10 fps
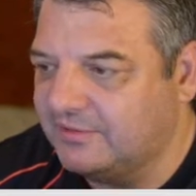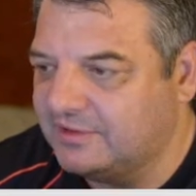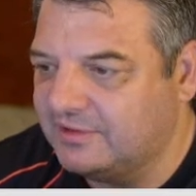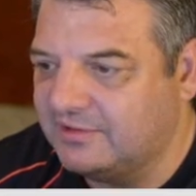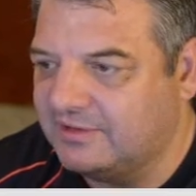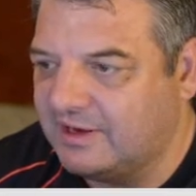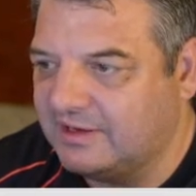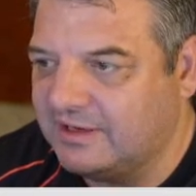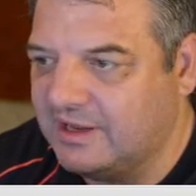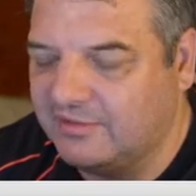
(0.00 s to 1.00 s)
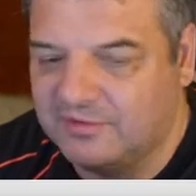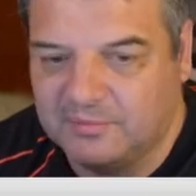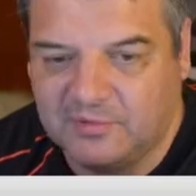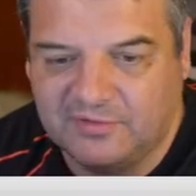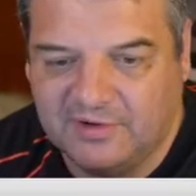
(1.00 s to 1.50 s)
which is exactly half the
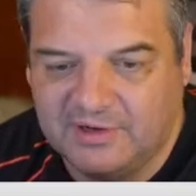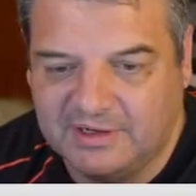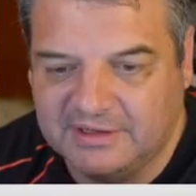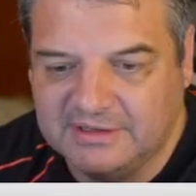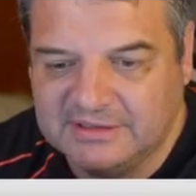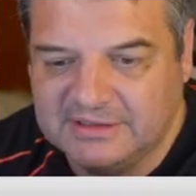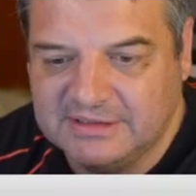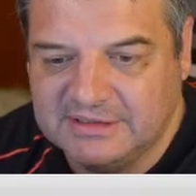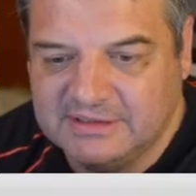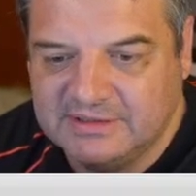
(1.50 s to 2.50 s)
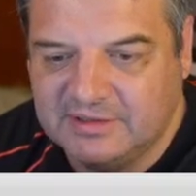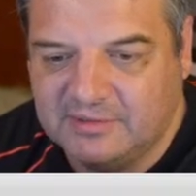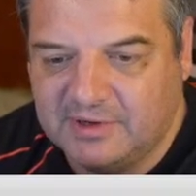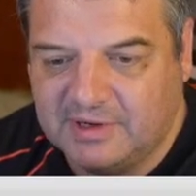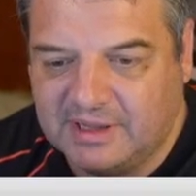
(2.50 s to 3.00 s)
portfolio. So you can
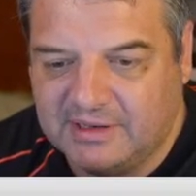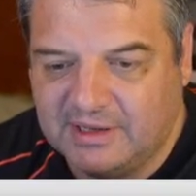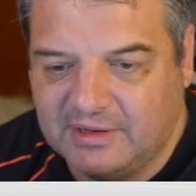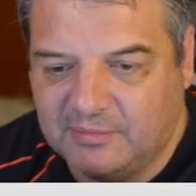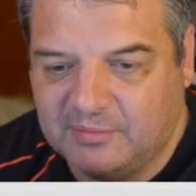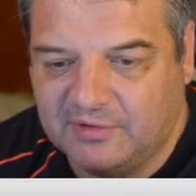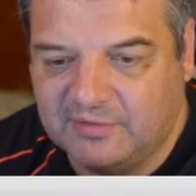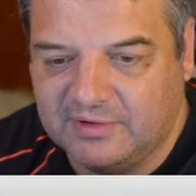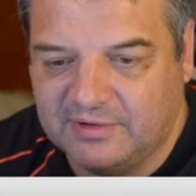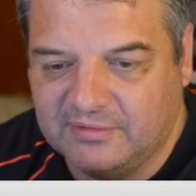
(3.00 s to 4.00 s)
work out there my profit